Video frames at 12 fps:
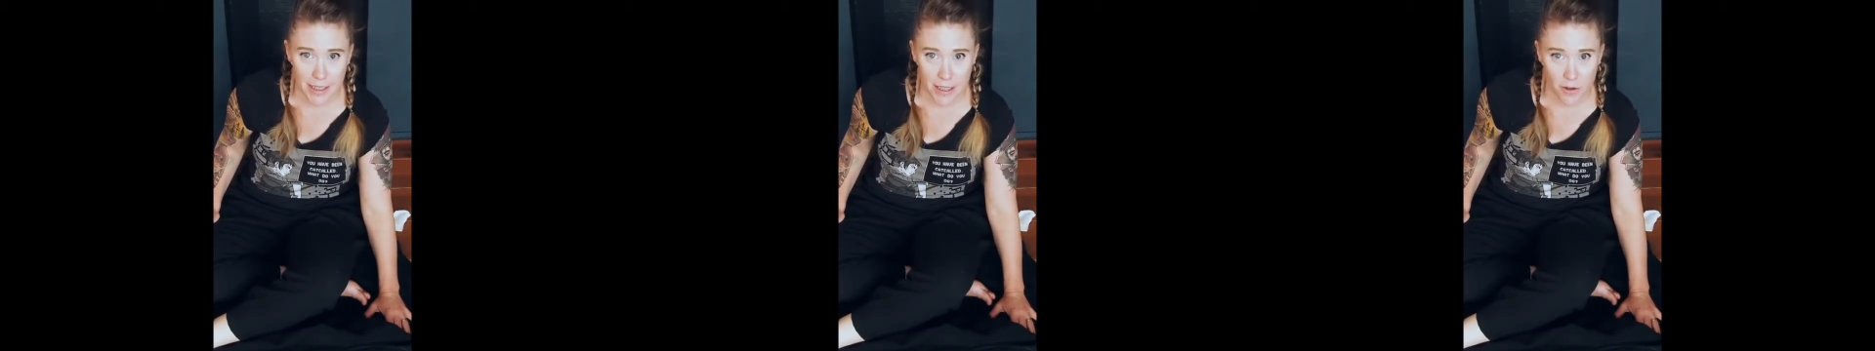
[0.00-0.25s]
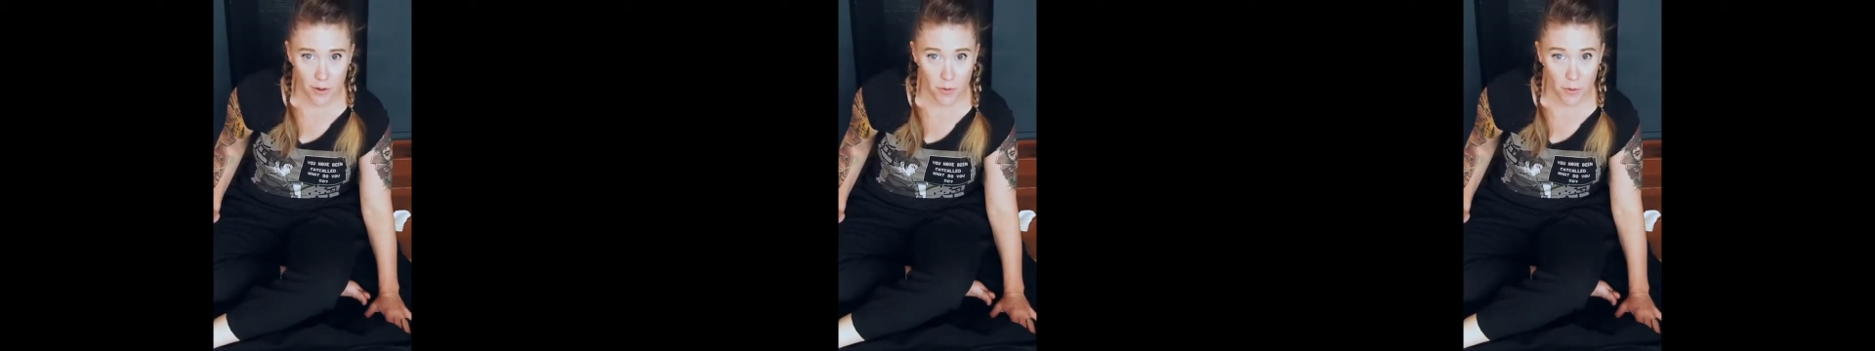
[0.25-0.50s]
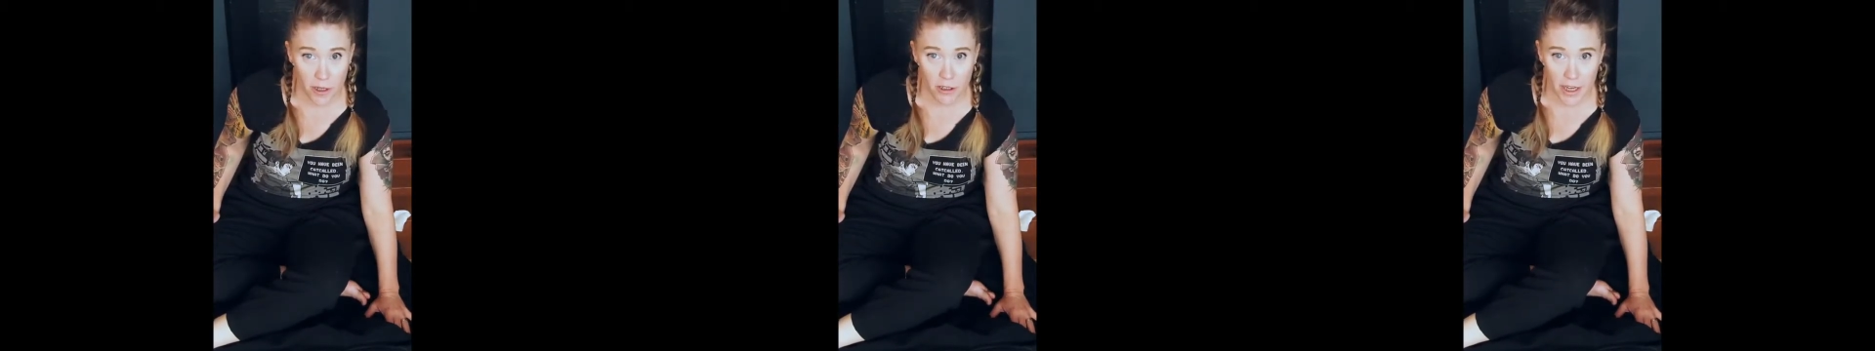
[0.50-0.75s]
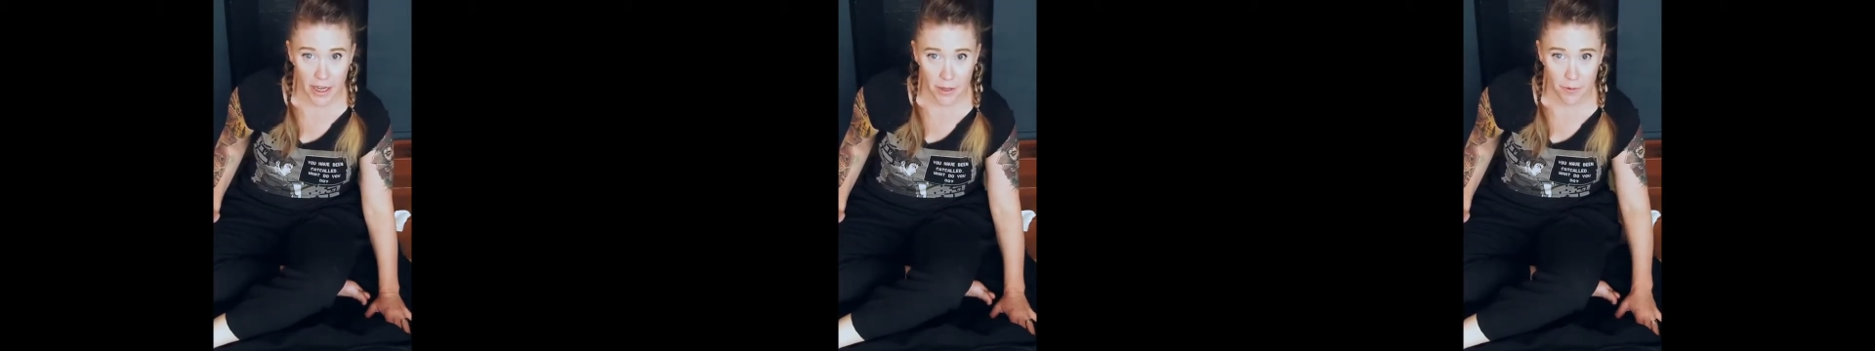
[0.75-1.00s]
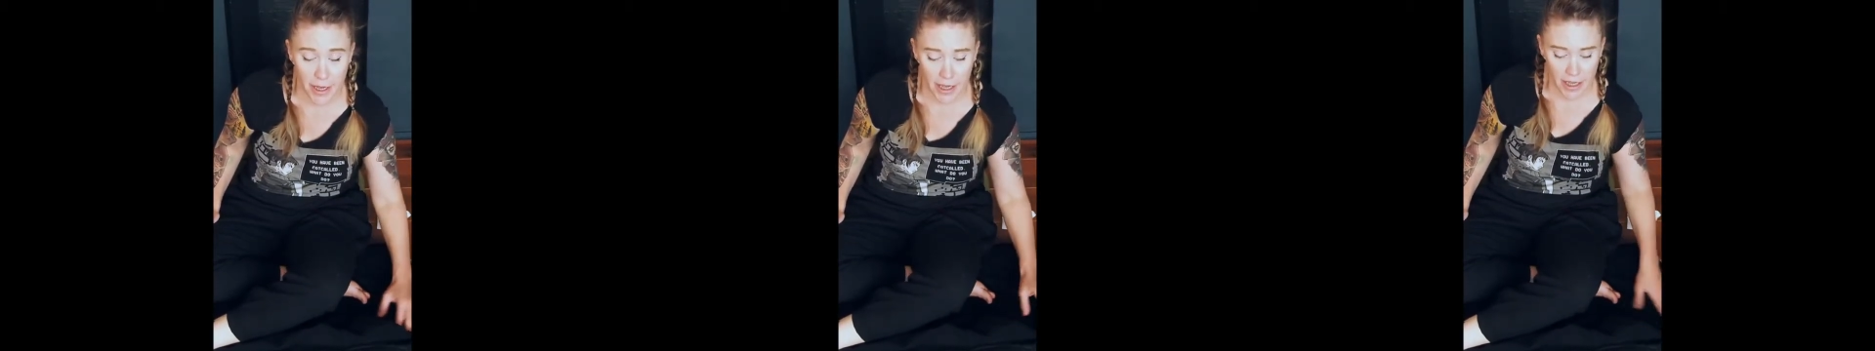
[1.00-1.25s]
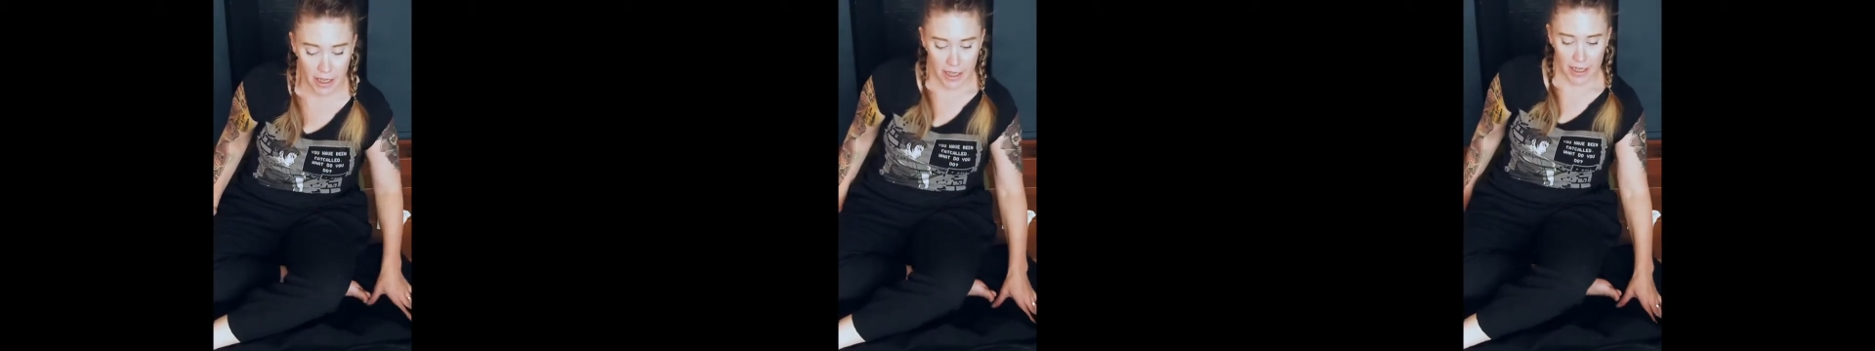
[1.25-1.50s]
to go in the wash anyway,
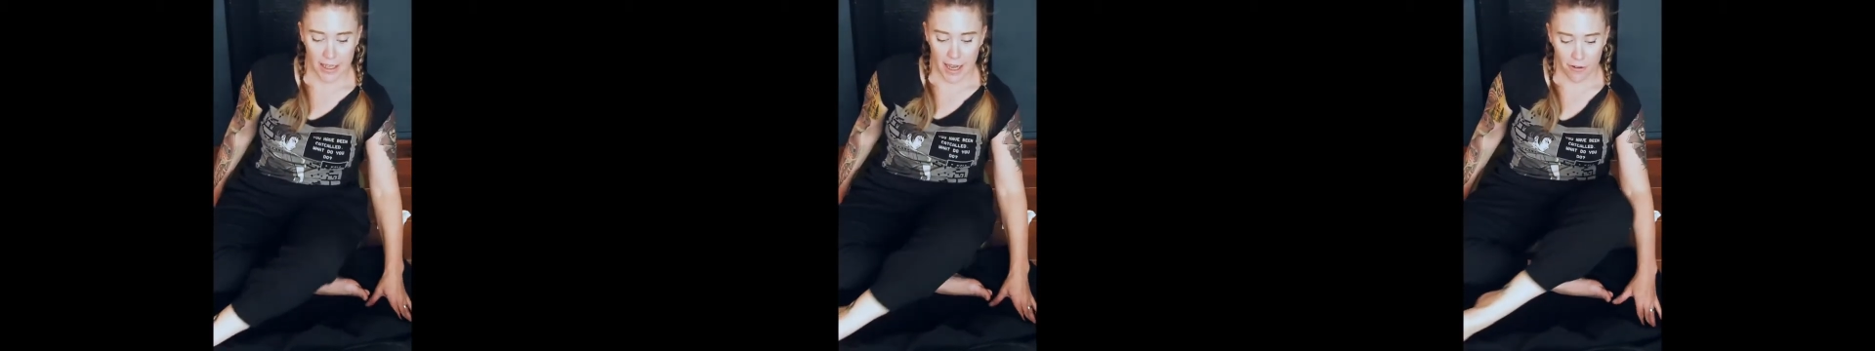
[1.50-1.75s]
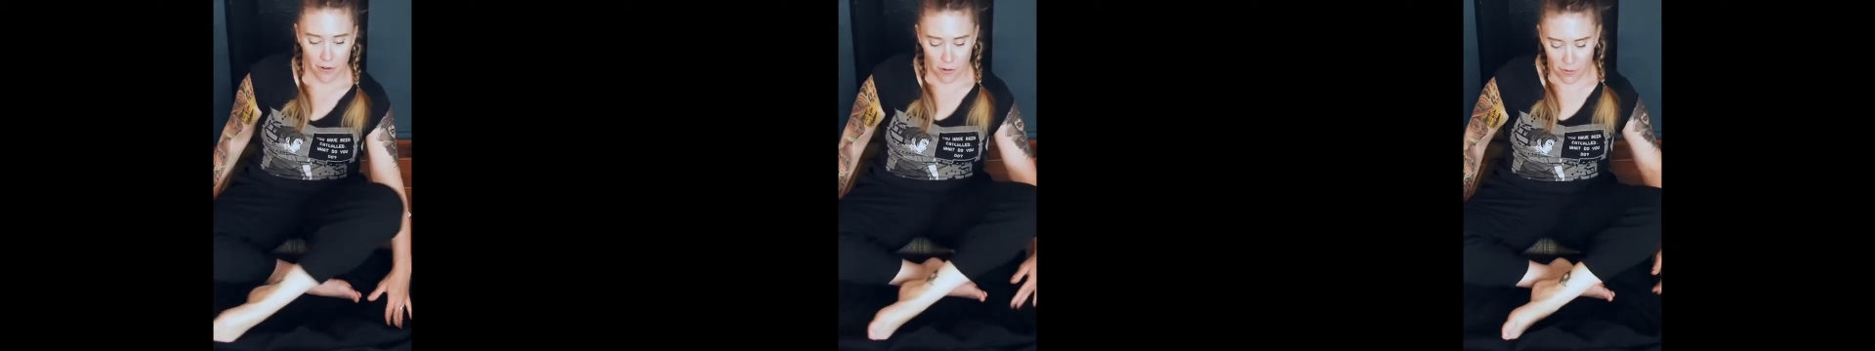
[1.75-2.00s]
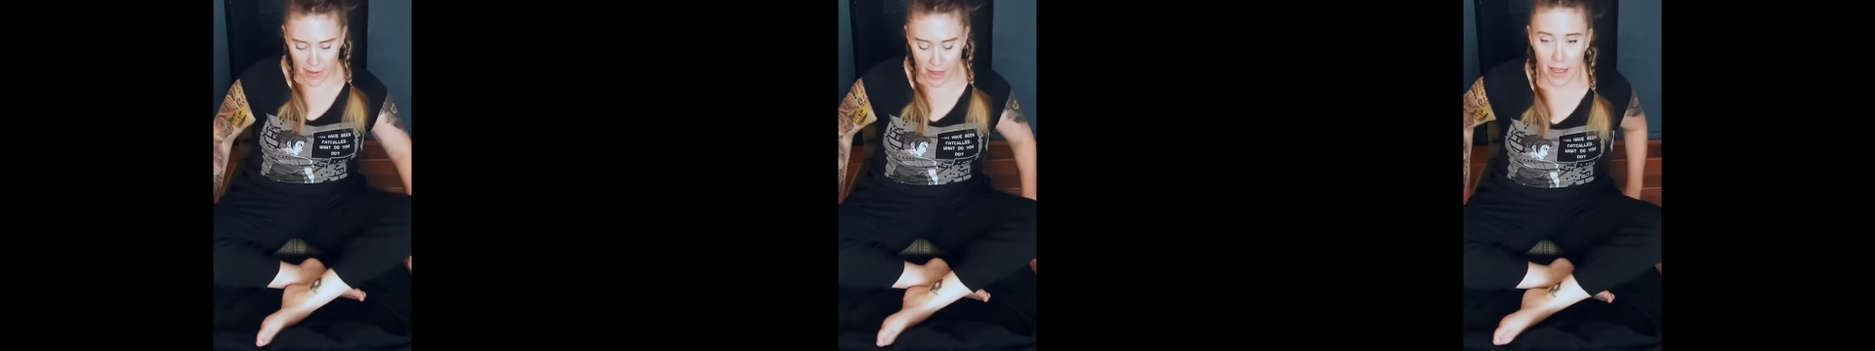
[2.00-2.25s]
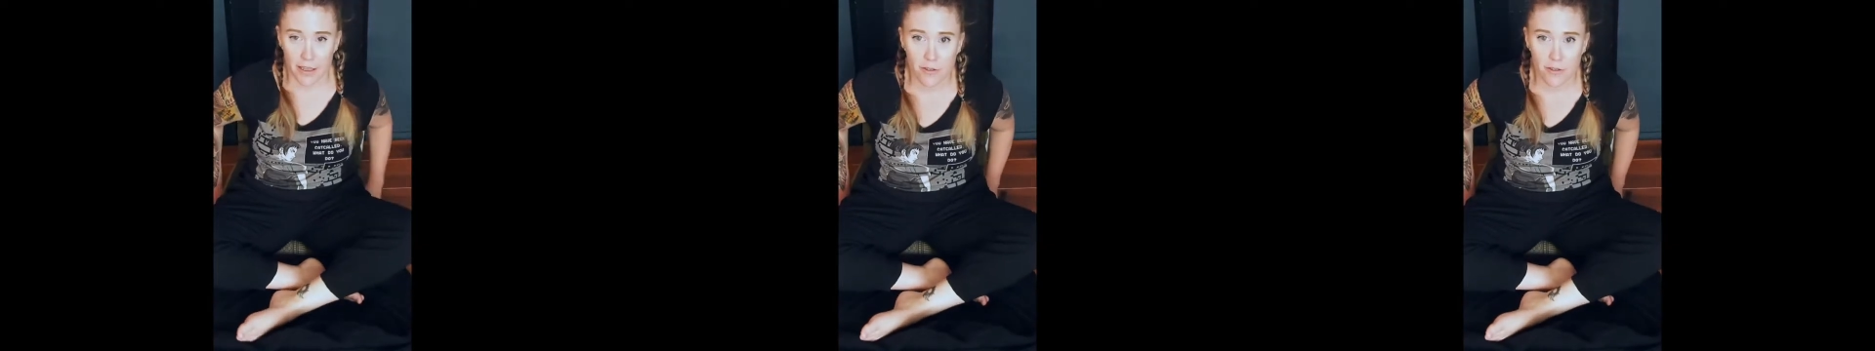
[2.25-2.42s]
down over that.